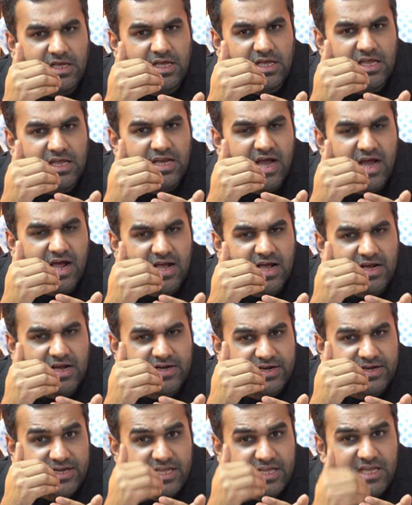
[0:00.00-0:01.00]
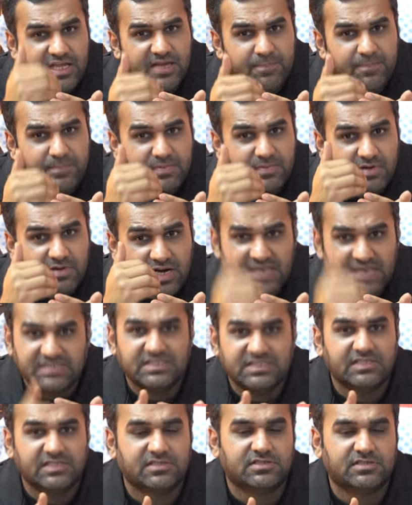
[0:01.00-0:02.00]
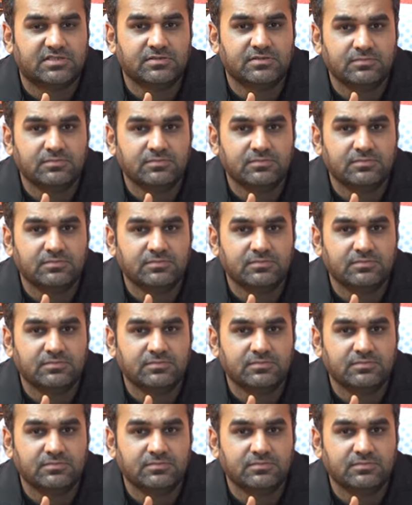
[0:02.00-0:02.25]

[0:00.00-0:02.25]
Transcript: in a deep crisis.